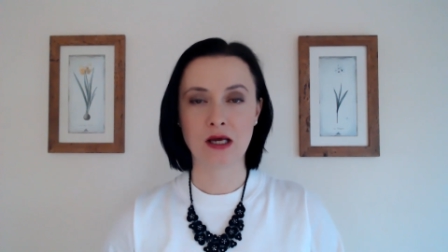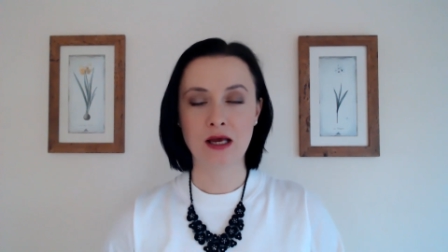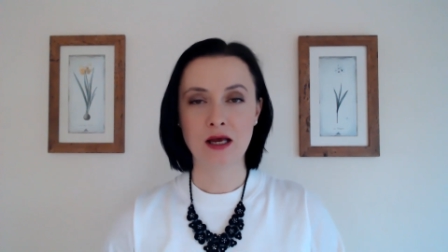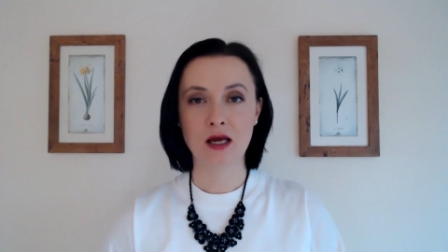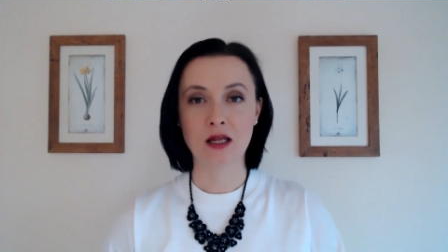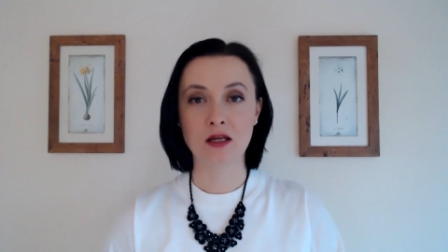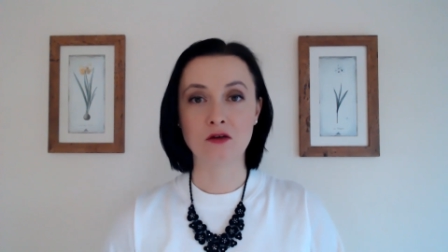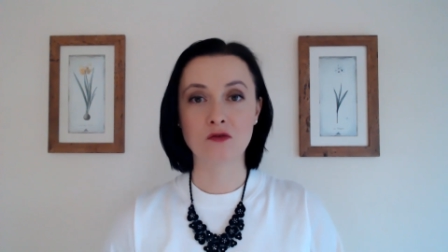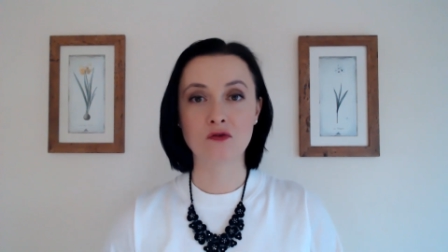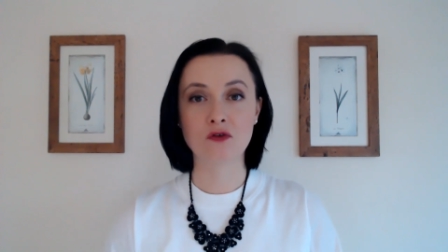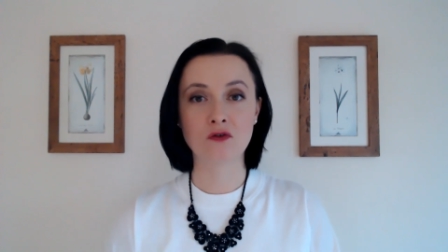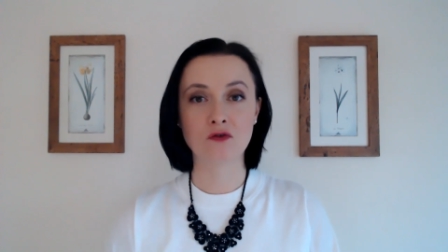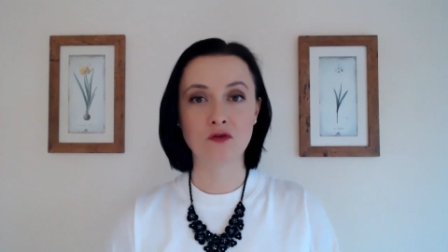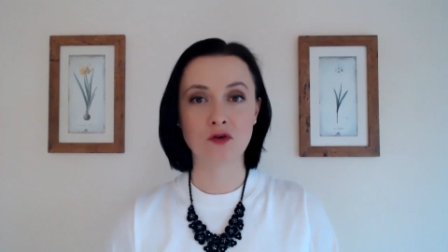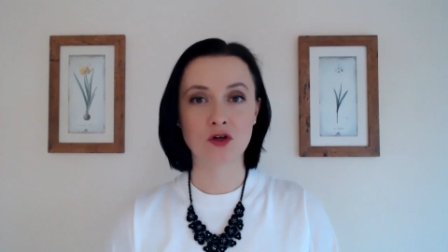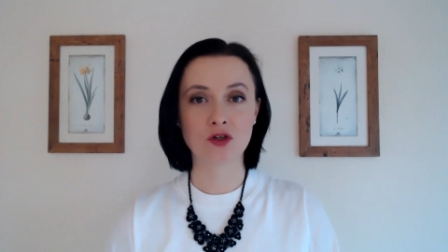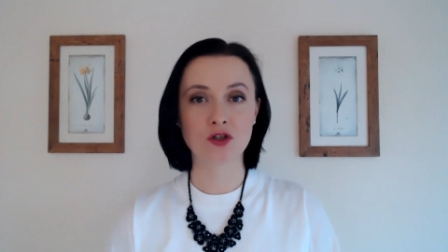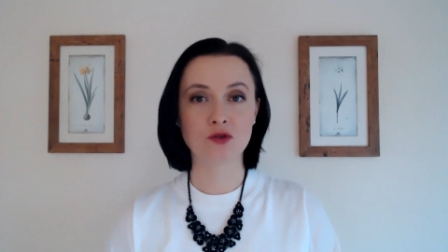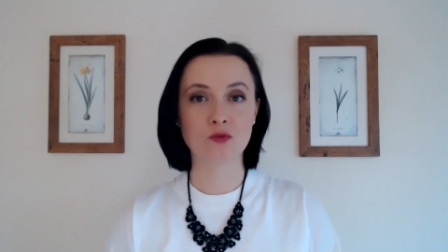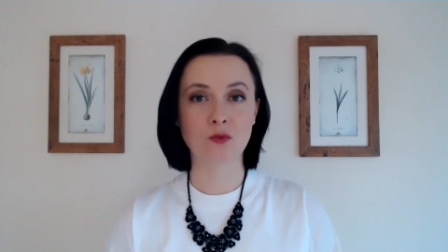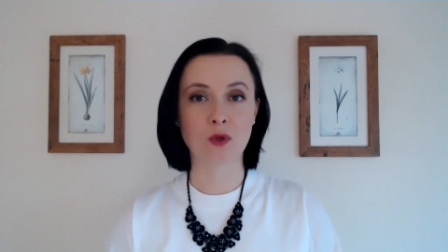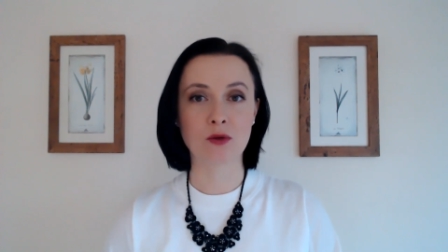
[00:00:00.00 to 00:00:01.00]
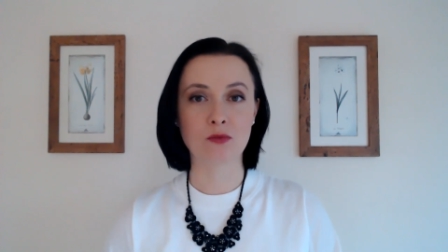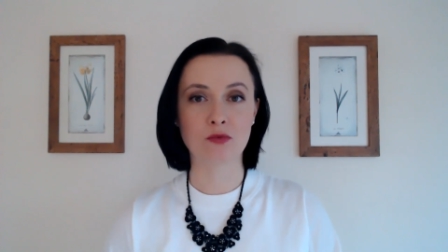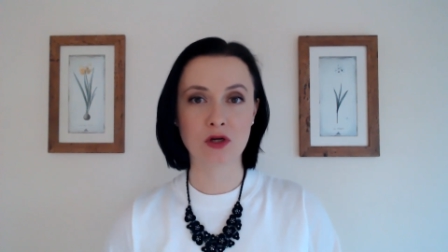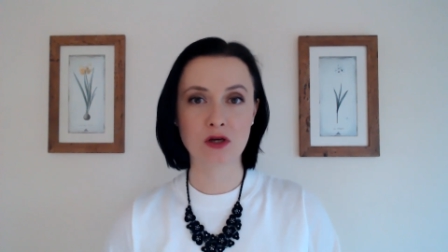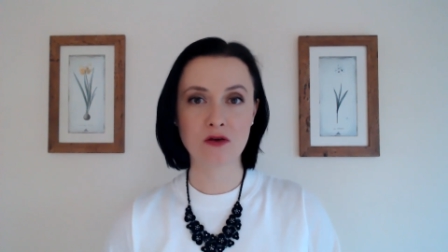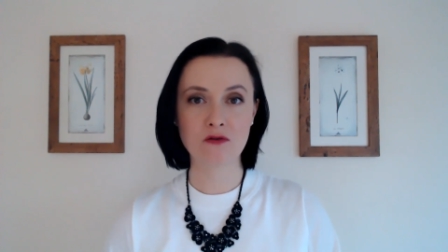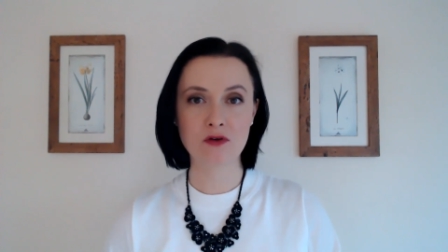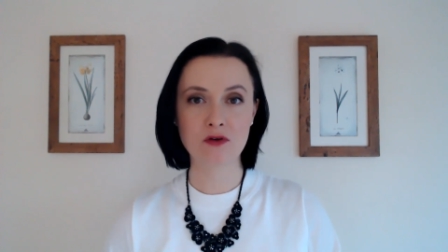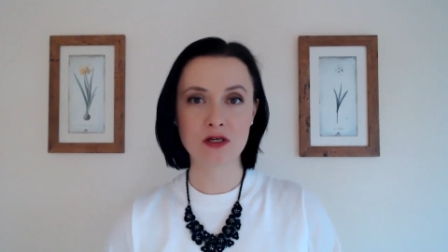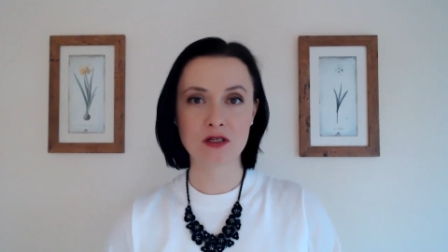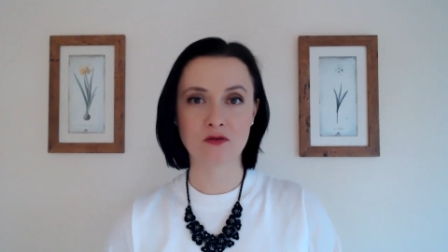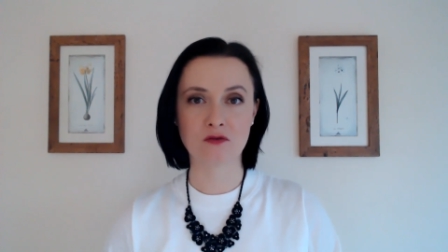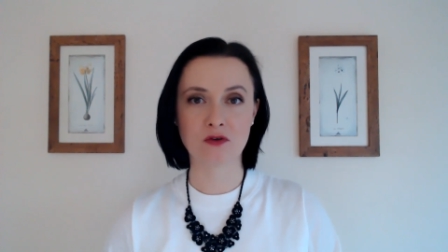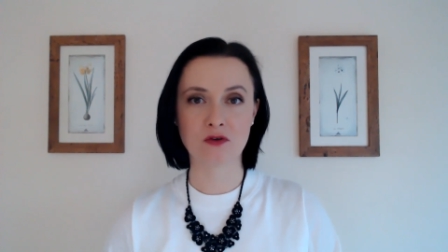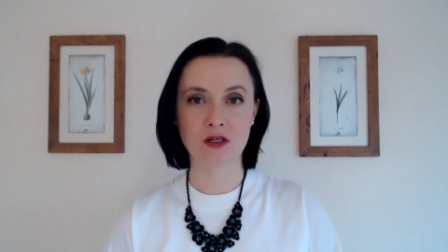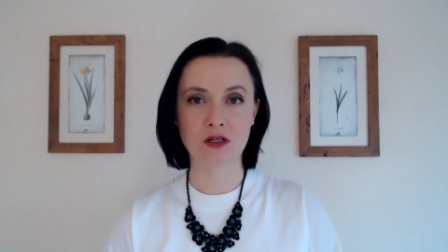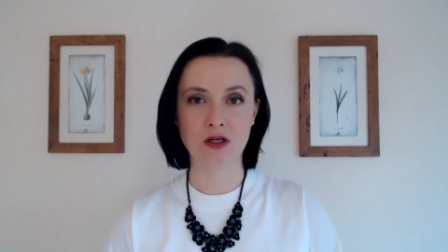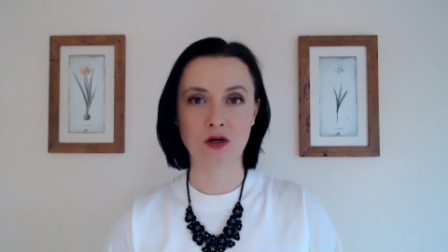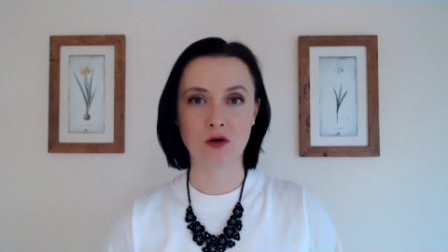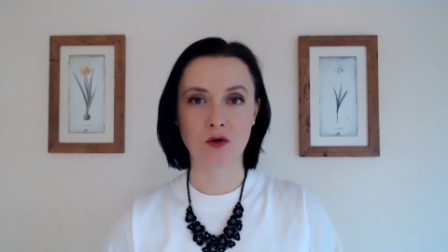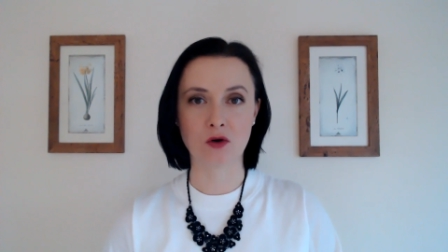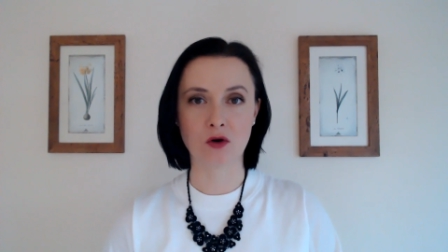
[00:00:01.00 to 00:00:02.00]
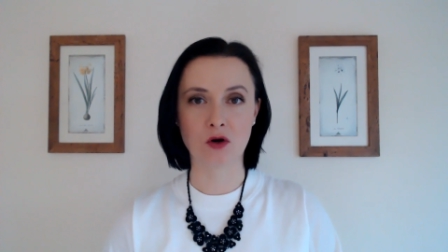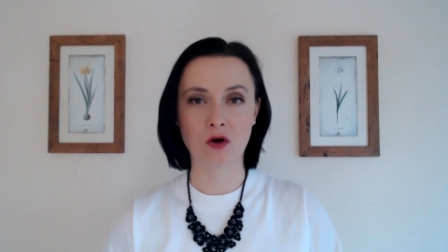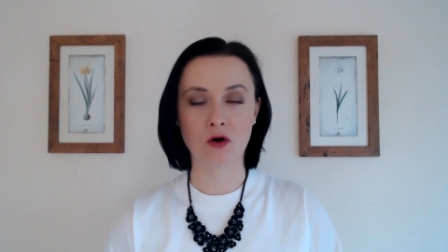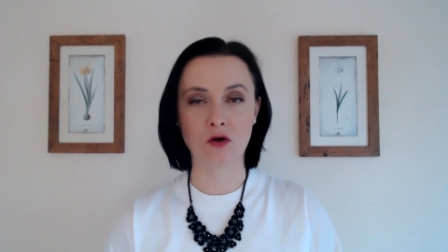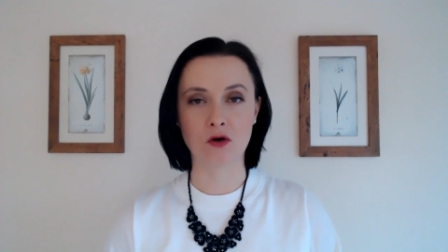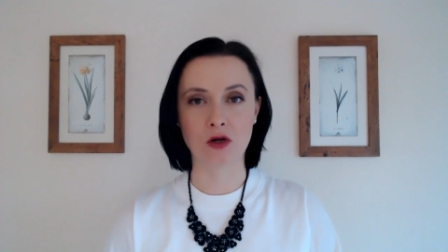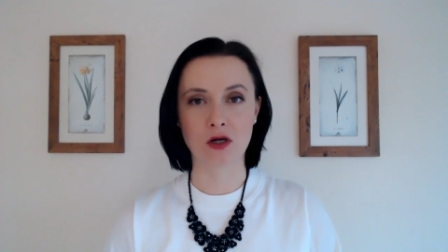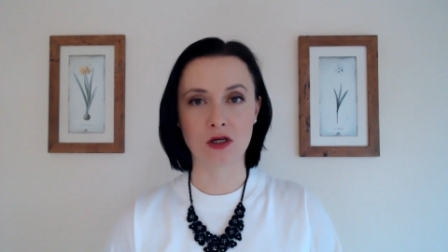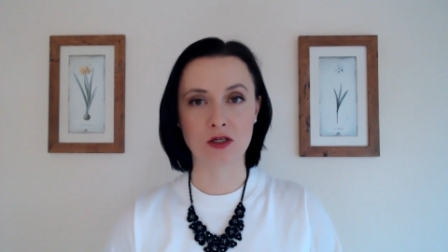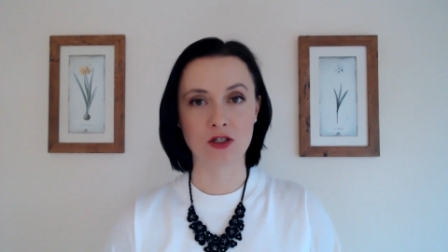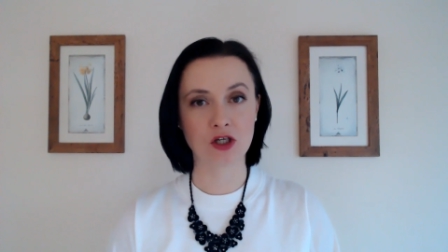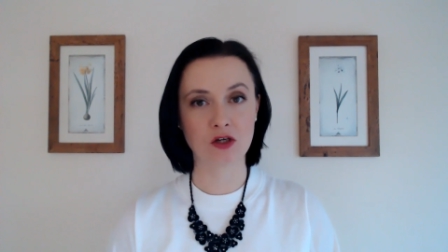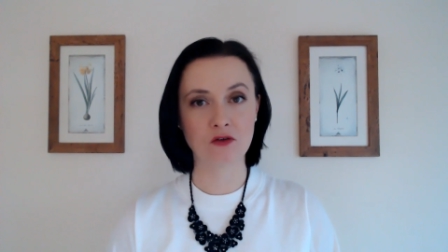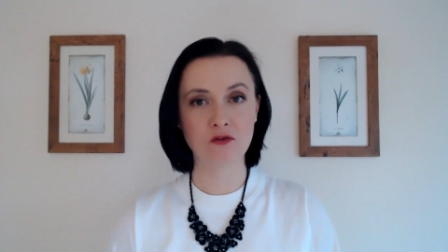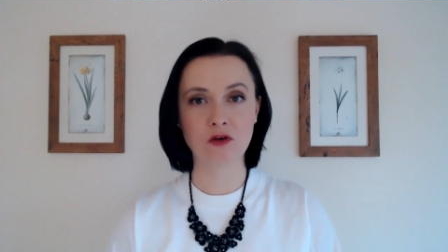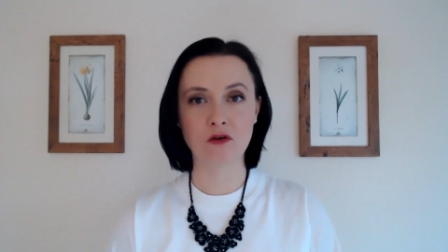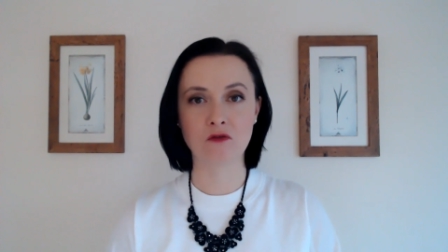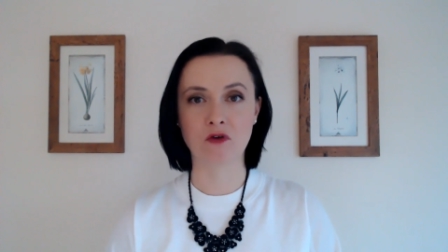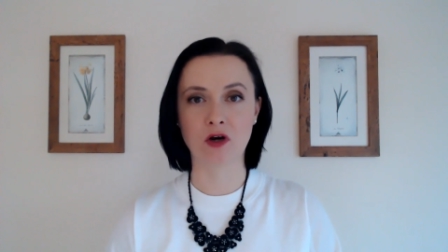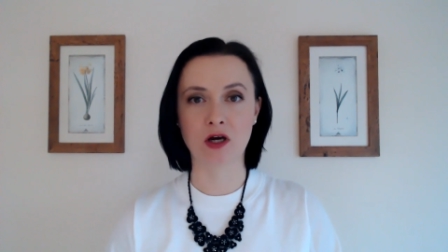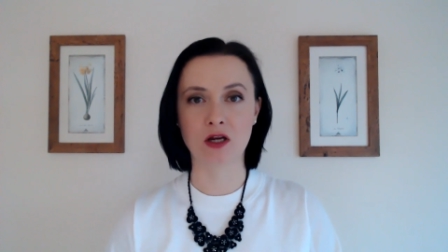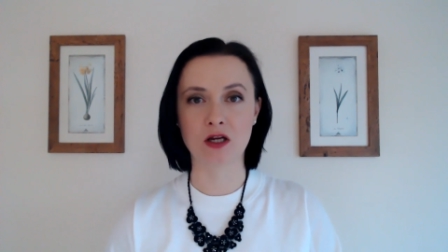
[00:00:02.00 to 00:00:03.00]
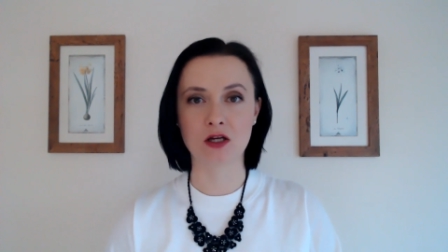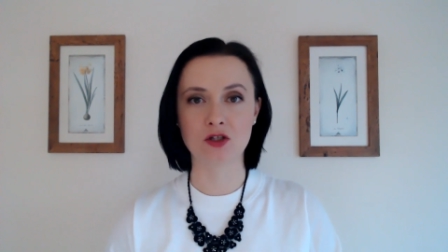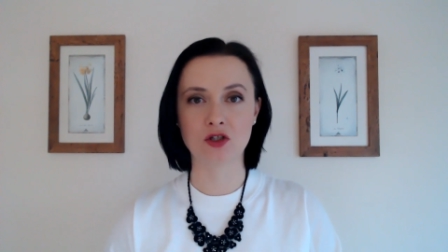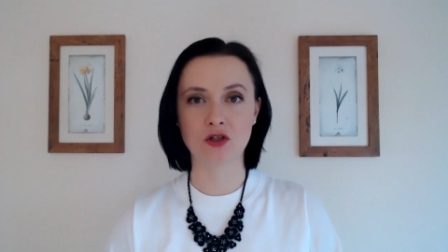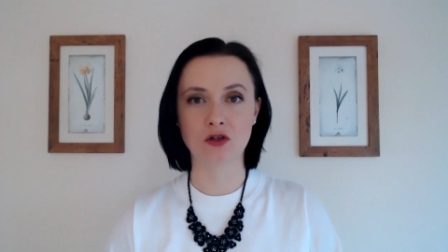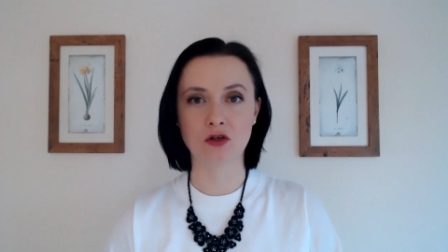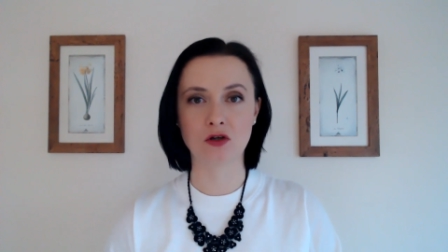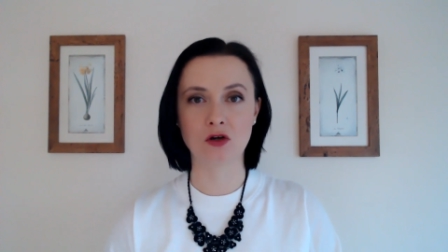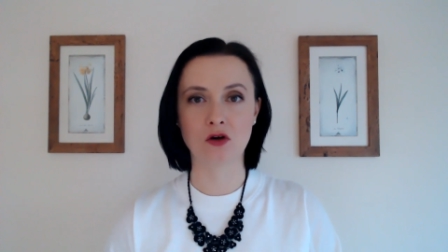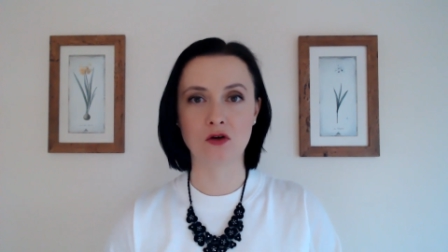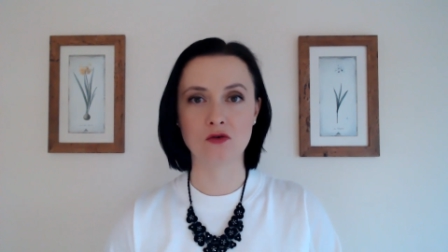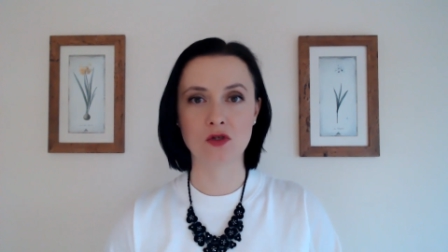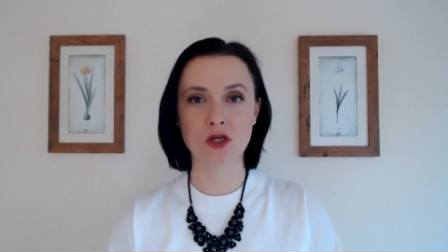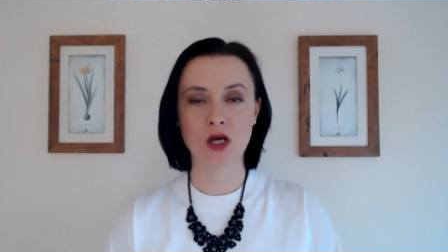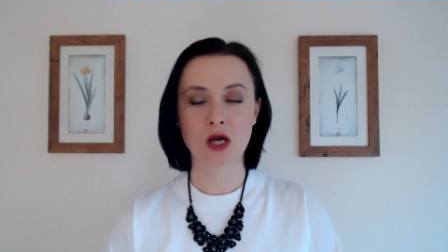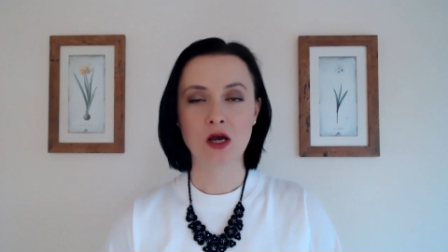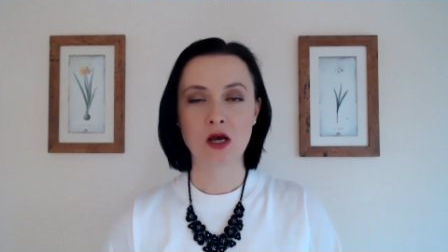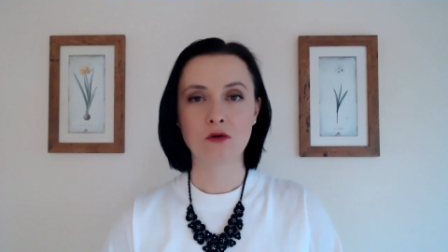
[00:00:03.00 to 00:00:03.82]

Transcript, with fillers: And if you've watched my previous video on achieving financial goals,